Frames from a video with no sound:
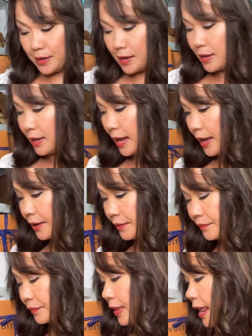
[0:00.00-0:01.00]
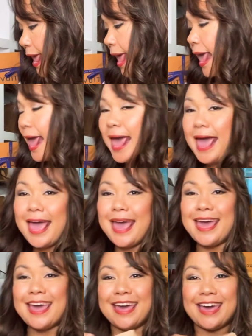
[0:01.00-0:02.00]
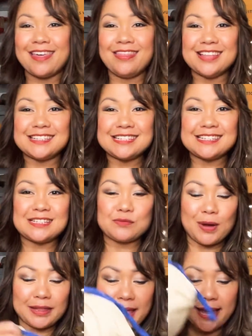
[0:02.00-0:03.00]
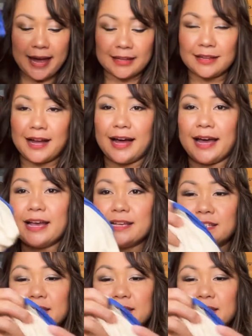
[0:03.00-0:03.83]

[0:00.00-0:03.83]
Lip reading: yeah. And this is what I got, guys.